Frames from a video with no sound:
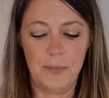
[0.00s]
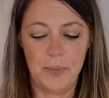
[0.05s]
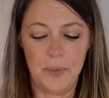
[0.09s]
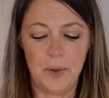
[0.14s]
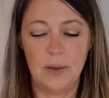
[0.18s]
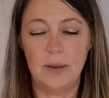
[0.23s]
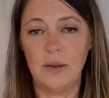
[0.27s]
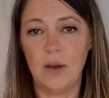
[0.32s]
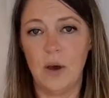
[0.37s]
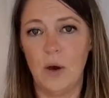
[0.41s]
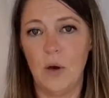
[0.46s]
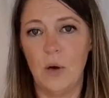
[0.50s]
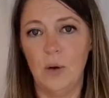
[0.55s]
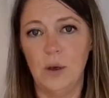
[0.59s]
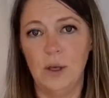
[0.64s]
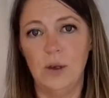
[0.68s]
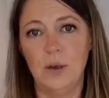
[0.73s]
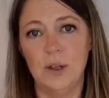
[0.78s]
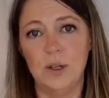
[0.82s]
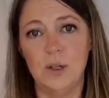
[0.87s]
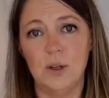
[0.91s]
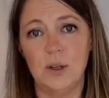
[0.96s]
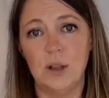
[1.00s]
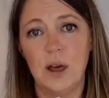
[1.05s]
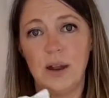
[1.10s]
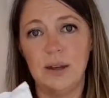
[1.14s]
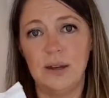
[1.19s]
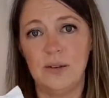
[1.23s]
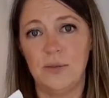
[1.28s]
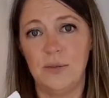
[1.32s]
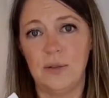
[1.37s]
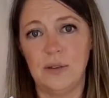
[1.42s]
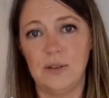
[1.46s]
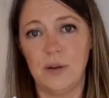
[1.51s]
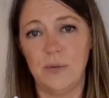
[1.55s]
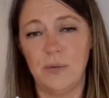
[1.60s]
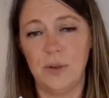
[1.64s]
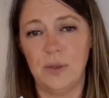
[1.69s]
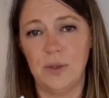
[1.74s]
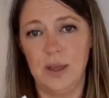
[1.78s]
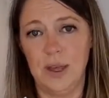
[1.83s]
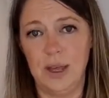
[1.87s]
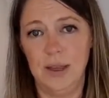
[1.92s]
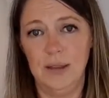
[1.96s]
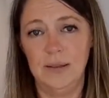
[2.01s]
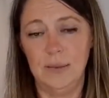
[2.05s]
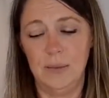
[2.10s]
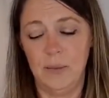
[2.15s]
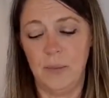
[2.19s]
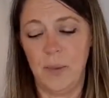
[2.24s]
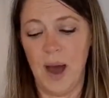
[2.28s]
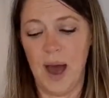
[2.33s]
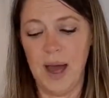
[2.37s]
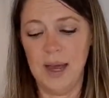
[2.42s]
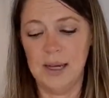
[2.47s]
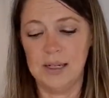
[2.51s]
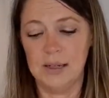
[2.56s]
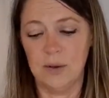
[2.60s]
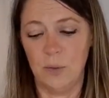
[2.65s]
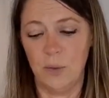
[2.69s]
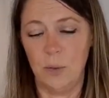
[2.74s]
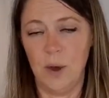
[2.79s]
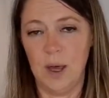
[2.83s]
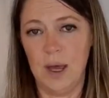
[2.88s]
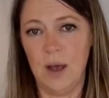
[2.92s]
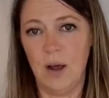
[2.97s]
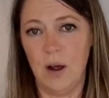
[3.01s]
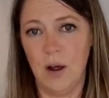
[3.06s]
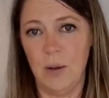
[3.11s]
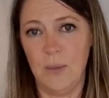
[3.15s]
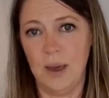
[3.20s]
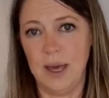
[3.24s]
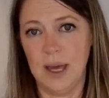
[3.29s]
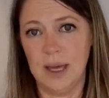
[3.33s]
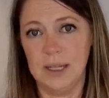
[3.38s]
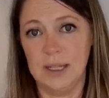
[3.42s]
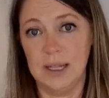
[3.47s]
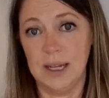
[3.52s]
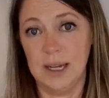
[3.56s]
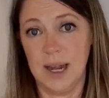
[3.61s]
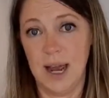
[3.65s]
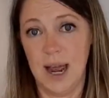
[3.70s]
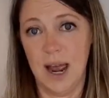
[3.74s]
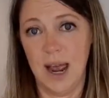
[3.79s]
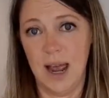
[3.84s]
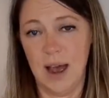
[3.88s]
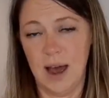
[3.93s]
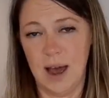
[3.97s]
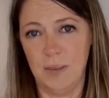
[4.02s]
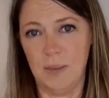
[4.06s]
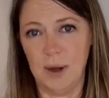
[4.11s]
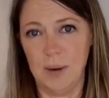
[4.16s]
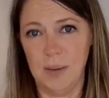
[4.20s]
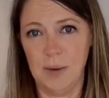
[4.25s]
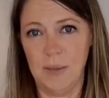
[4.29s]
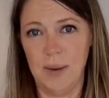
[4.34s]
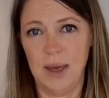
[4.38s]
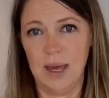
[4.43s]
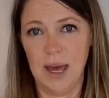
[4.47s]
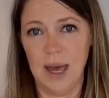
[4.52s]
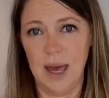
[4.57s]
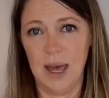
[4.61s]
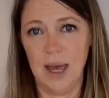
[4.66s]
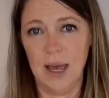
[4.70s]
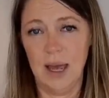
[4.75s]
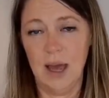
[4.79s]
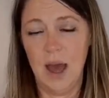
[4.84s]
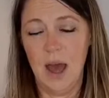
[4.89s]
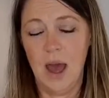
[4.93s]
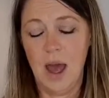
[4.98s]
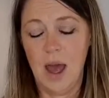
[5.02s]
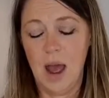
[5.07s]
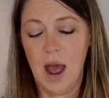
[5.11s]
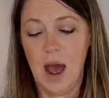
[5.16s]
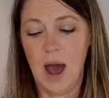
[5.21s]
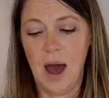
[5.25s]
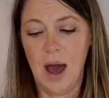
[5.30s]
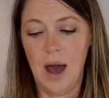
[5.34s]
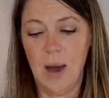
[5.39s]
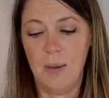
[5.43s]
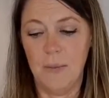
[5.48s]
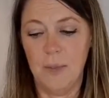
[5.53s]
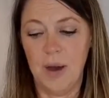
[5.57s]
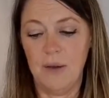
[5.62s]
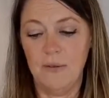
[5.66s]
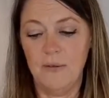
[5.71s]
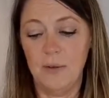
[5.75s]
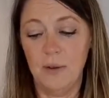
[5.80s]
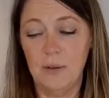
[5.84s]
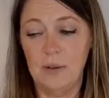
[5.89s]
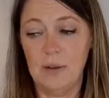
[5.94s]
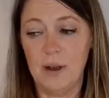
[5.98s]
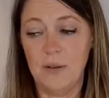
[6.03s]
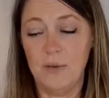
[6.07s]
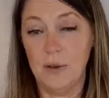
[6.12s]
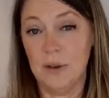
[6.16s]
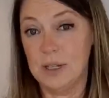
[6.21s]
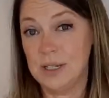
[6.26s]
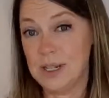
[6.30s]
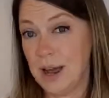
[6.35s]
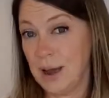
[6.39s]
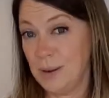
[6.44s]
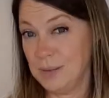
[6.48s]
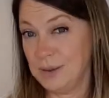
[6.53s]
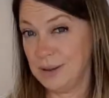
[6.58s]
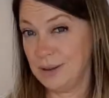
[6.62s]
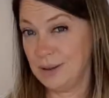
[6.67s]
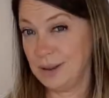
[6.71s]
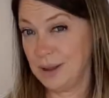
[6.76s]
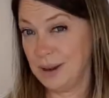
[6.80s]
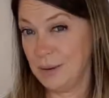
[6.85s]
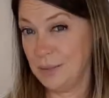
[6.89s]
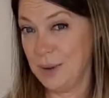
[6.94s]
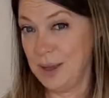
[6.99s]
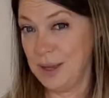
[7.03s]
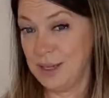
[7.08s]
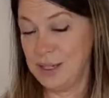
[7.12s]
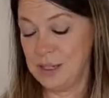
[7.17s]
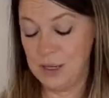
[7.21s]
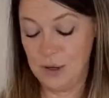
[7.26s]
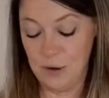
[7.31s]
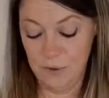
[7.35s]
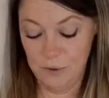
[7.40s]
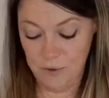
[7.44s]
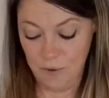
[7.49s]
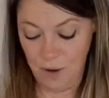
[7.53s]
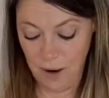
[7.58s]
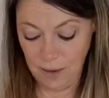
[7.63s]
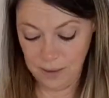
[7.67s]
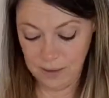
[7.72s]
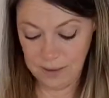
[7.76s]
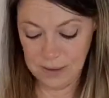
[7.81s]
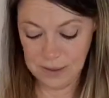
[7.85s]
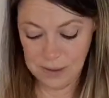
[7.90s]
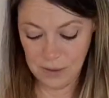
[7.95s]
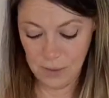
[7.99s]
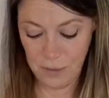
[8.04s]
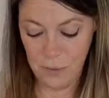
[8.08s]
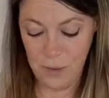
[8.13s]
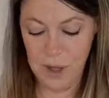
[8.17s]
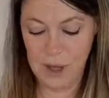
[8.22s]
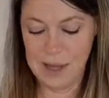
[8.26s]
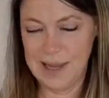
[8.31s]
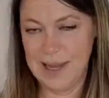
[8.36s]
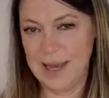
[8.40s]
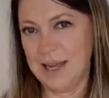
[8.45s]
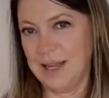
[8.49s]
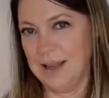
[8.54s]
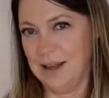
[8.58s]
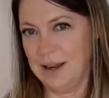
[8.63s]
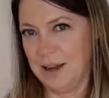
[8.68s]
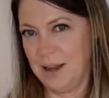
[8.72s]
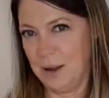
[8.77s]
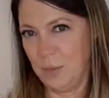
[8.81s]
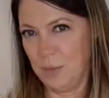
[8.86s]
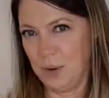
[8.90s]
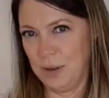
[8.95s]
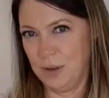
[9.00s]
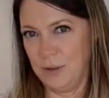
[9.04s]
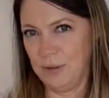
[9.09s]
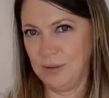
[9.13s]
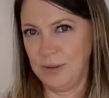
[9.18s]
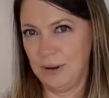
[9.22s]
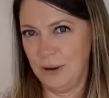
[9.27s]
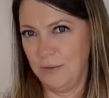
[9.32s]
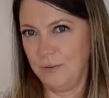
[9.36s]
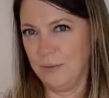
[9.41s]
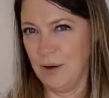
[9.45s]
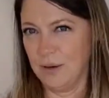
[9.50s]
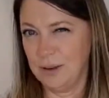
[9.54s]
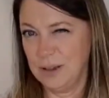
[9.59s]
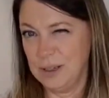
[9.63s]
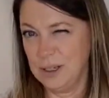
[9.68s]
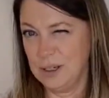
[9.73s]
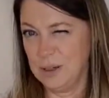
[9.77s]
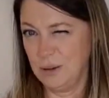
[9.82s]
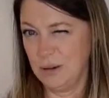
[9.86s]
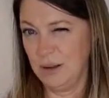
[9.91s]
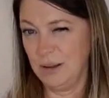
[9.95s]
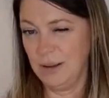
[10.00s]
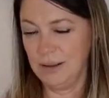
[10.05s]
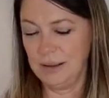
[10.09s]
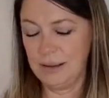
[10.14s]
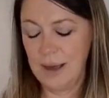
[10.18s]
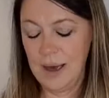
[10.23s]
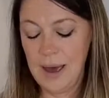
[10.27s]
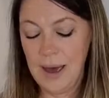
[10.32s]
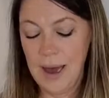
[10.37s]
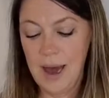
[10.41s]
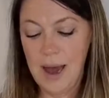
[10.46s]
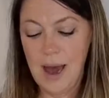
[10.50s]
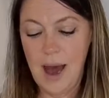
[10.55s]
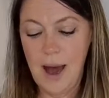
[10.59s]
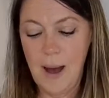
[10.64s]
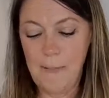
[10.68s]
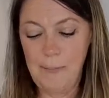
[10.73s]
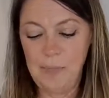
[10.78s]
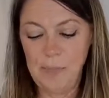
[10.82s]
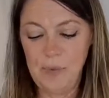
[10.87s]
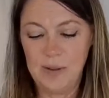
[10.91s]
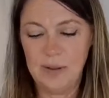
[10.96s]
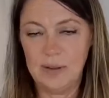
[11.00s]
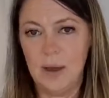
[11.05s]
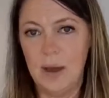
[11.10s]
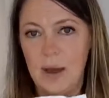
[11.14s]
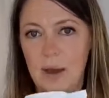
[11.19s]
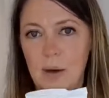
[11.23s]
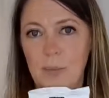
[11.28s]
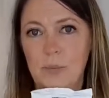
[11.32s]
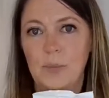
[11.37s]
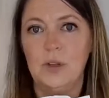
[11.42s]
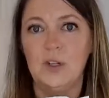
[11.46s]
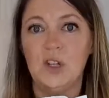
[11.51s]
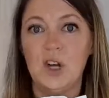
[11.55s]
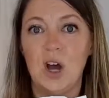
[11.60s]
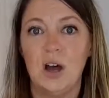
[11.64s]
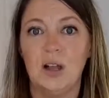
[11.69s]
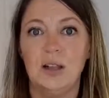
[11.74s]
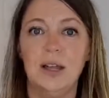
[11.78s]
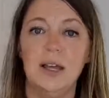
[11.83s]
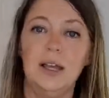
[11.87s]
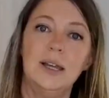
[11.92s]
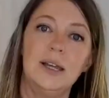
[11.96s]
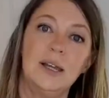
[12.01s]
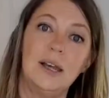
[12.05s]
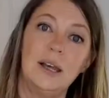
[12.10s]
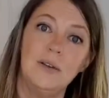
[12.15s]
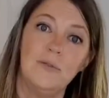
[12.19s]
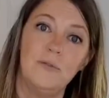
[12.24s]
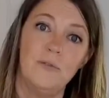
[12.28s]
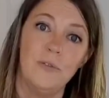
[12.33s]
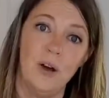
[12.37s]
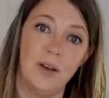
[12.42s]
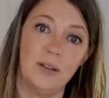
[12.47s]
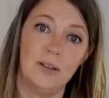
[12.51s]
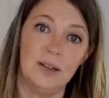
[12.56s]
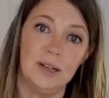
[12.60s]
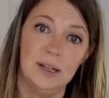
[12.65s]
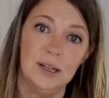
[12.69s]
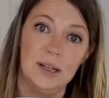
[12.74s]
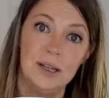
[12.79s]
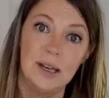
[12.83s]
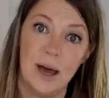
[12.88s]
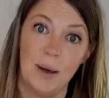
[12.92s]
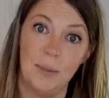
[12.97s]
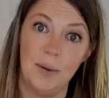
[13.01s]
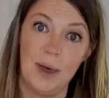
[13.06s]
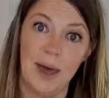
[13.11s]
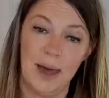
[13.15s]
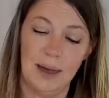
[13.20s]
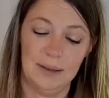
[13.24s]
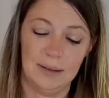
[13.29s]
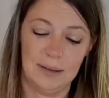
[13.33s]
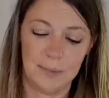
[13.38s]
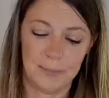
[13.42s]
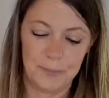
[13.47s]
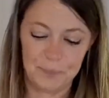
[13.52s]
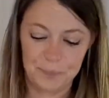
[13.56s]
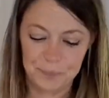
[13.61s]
So you can do a lot of different stuff with these, but we are making today, I'm going to be making, my first ever attempt is going to be to frost with like one of those little frosting tools up some chocolate frosted cupcakes.